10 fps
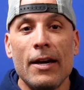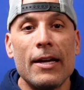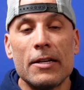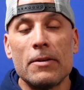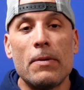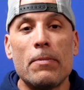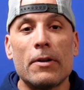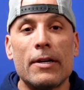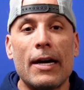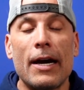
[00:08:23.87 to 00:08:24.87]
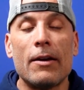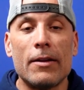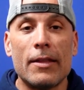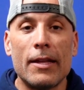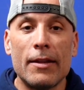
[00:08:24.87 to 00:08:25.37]
innocent people are dying
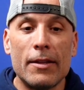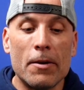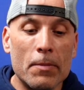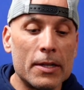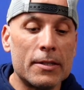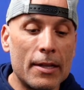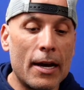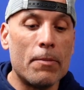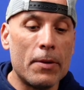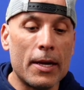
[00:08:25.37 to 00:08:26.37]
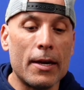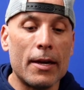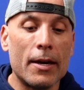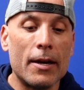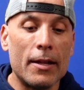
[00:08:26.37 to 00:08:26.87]
then there must not
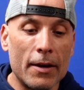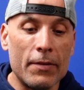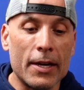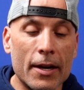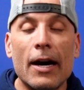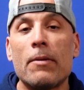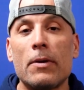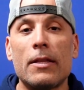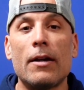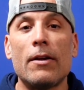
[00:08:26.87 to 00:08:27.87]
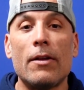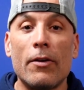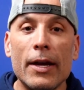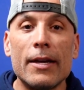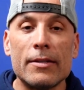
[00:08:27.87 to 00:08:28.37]
be a loving god but there
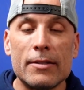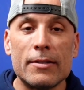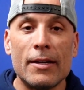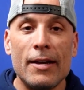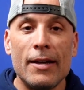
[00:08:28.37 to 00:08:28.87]
there is